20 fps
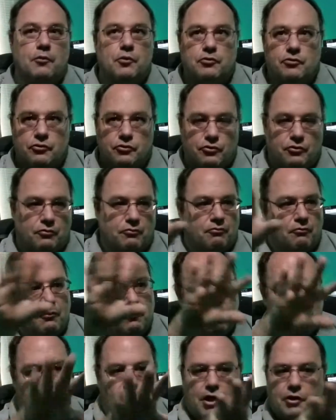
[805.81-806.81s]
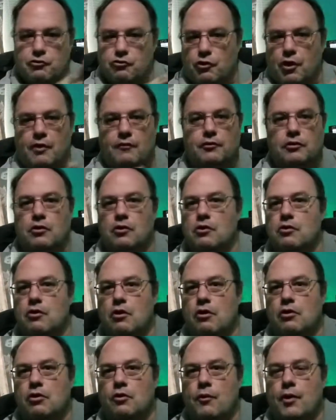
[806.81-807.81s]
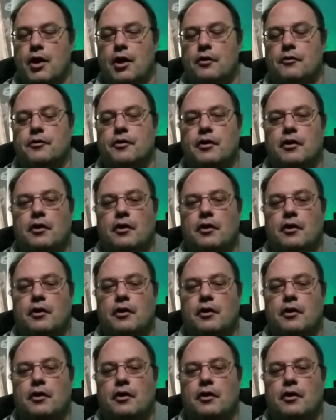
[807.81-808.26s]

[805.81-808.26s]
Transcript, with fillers: We're just kind of traveling all, all around.